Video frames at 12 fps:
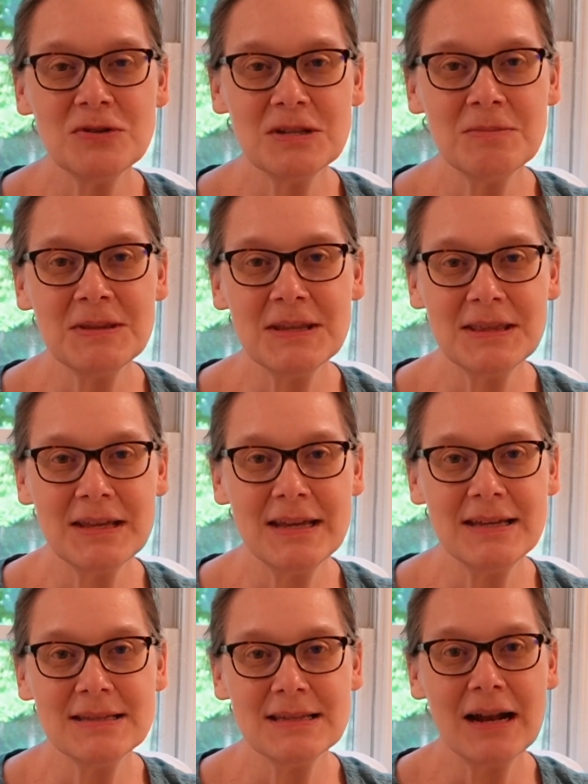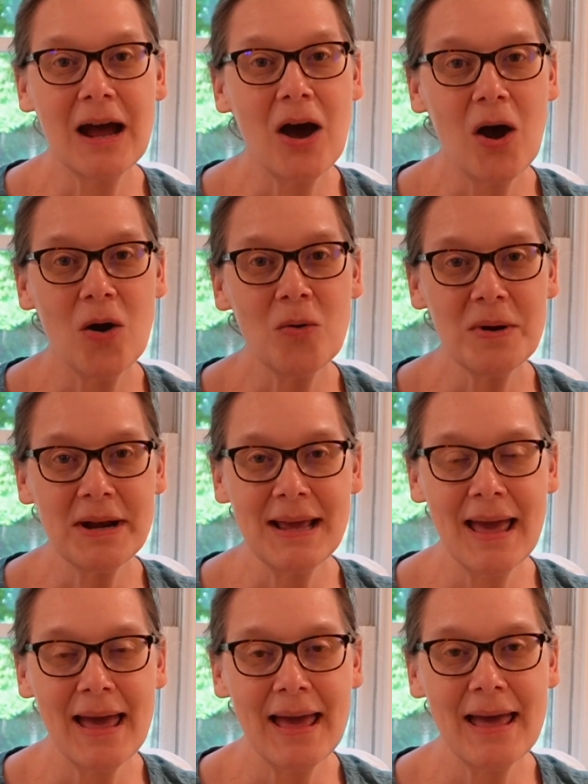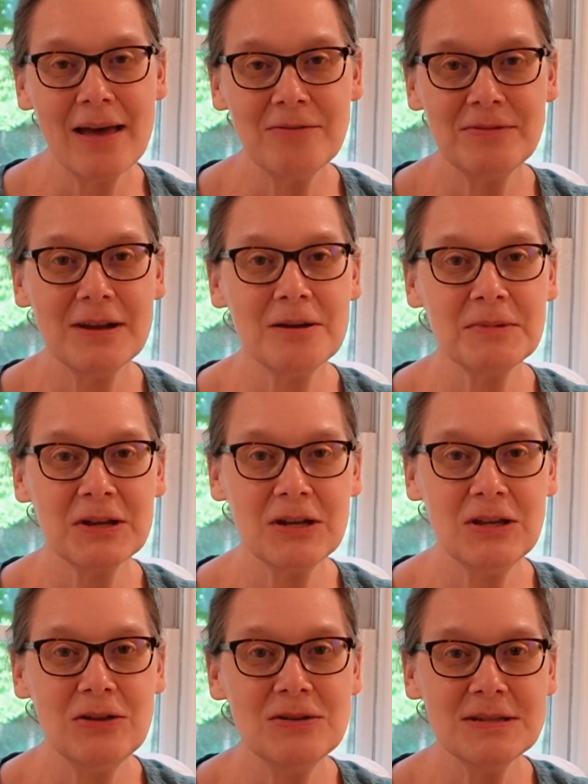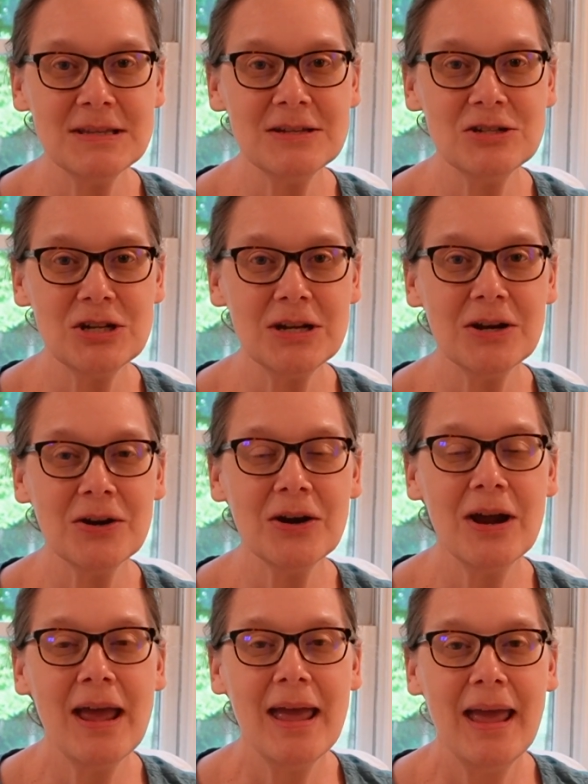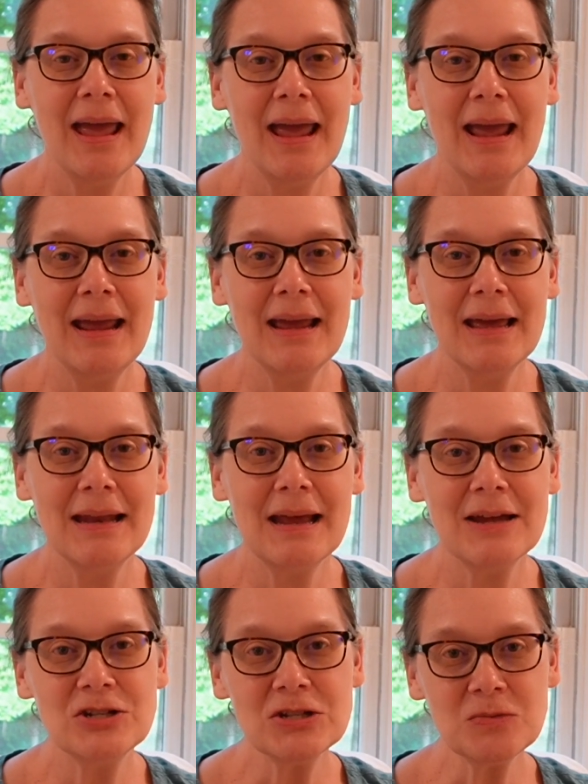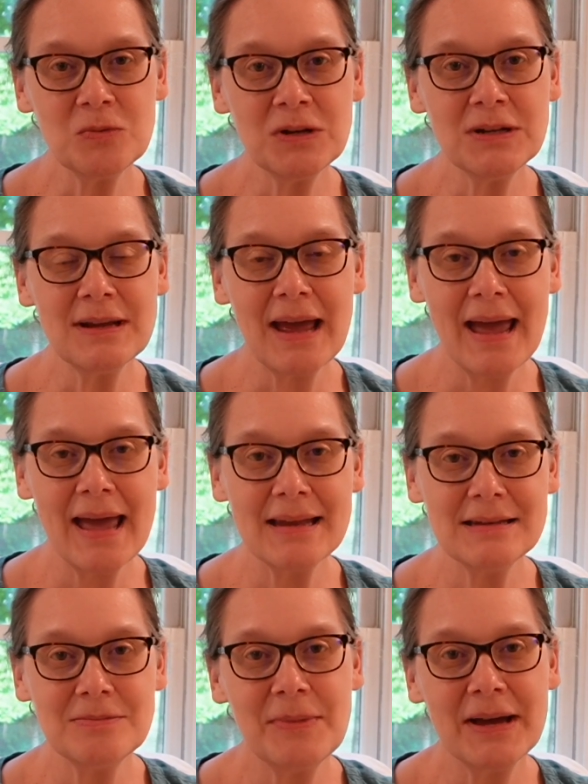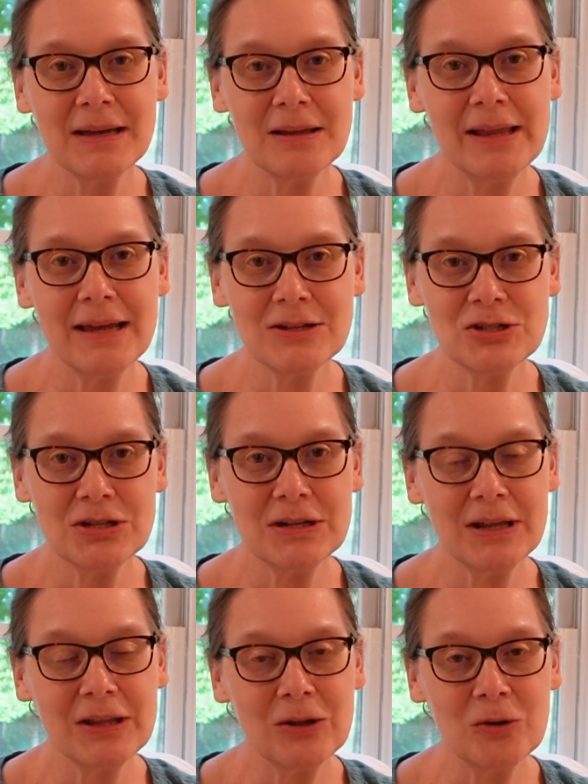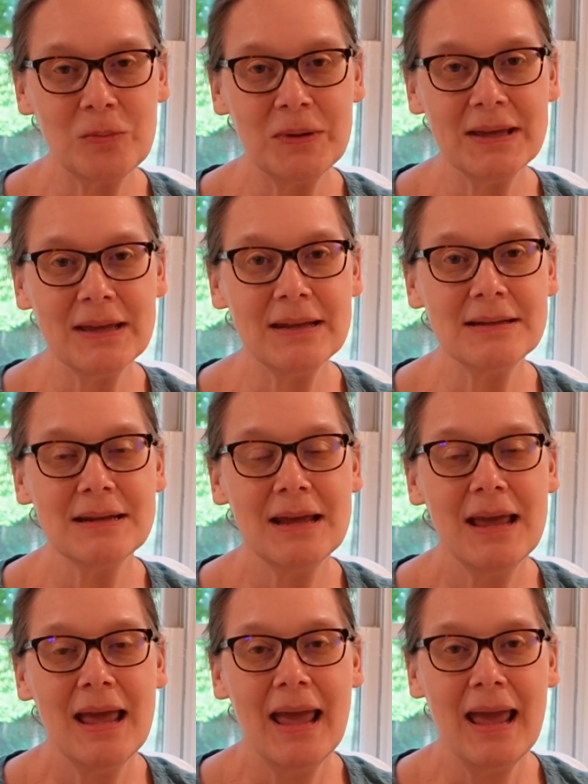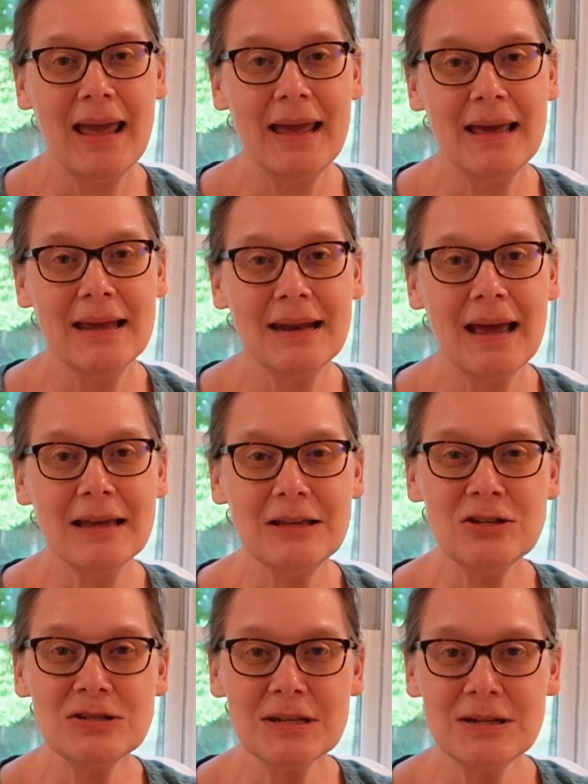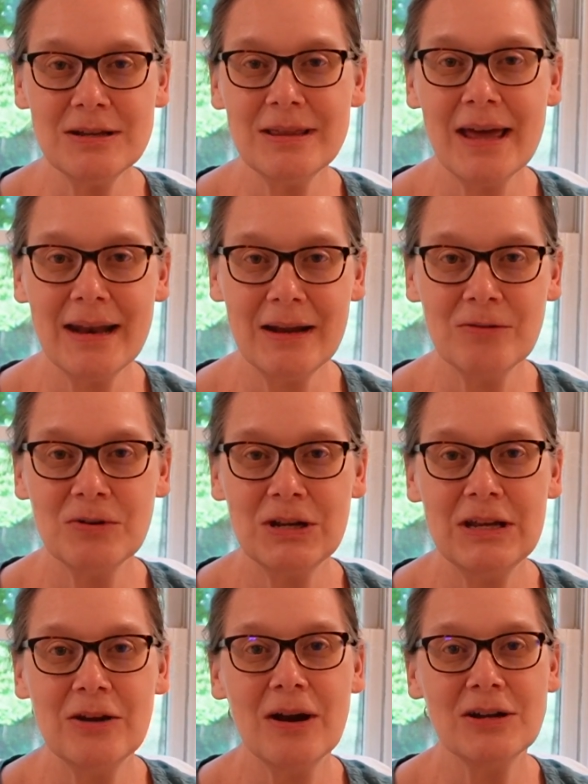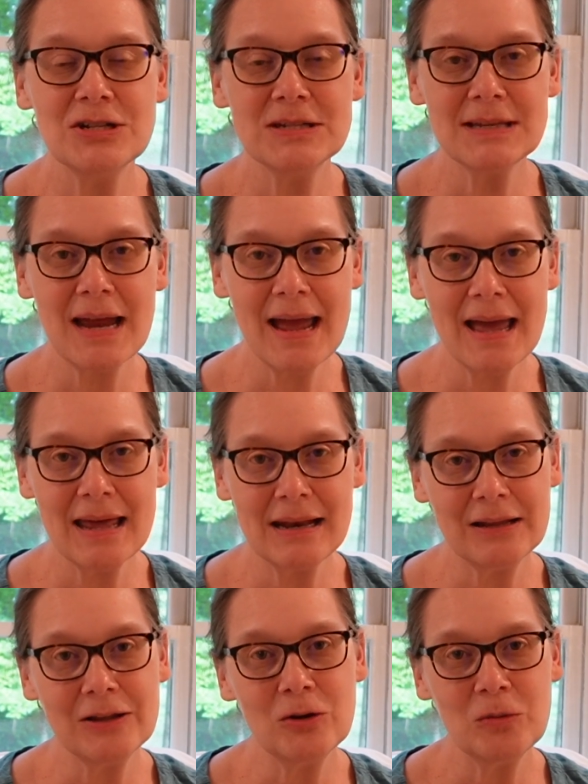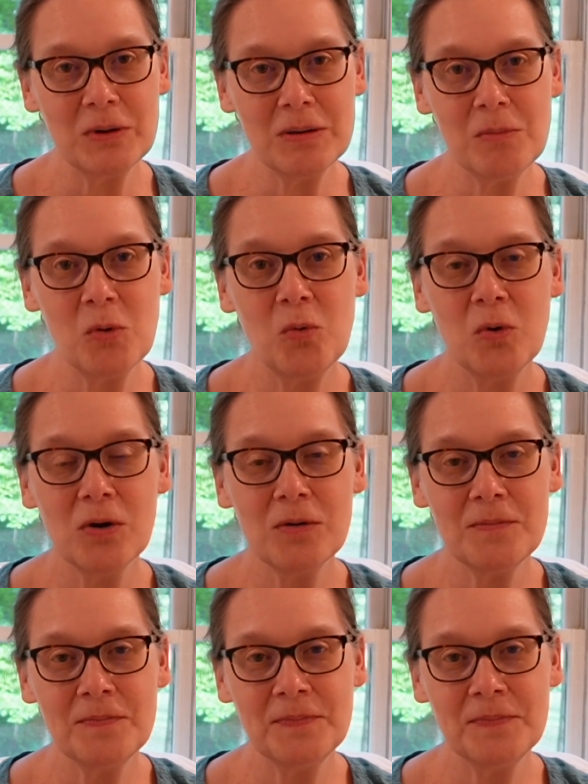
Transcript: some of the things that I already have that I'm going to use this year, and I just wanted to add to my collection a little bit, and I usually do that every year. I just add a little bit more